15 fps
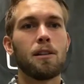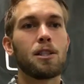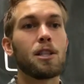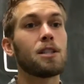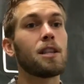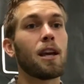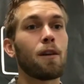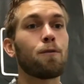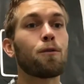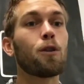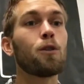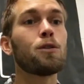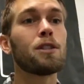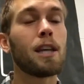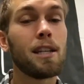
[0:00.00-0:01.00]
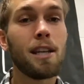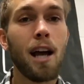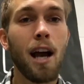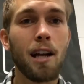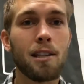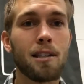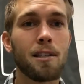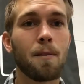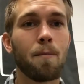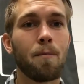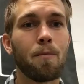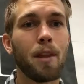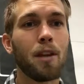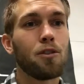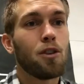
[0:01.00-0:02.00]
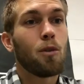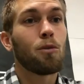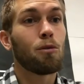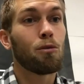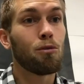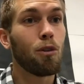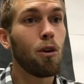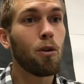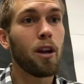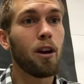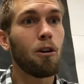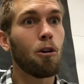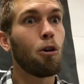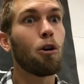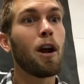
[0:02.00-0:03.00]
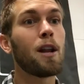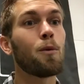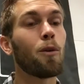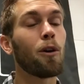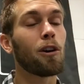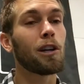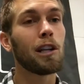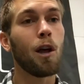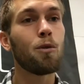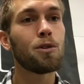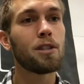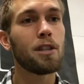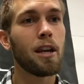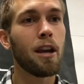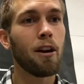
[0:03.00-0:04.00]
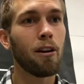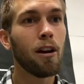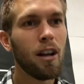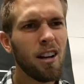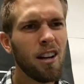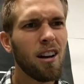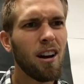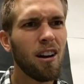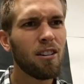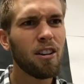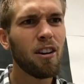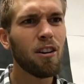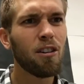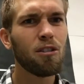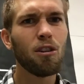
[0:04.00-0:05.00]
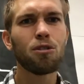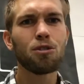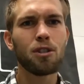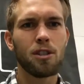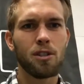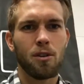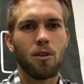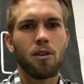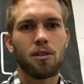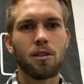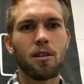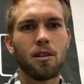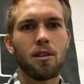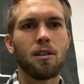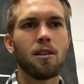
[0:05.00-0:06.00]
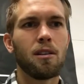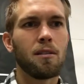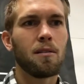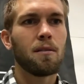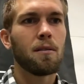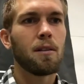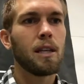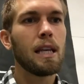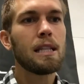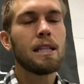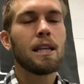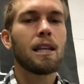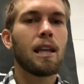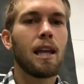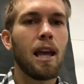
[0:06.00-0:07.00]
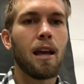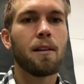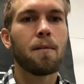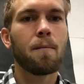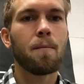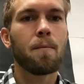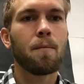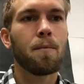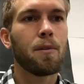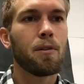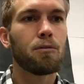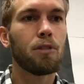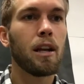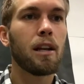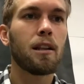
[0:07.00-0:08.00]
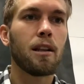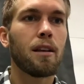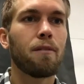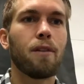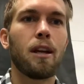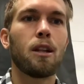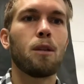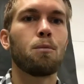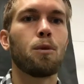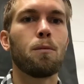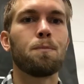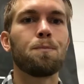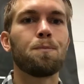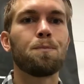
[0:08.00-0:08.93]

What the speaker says: Just think, fruits and nuts that don't grow here or anywhere close to here are in our grocery stores. Easy to get, readily available.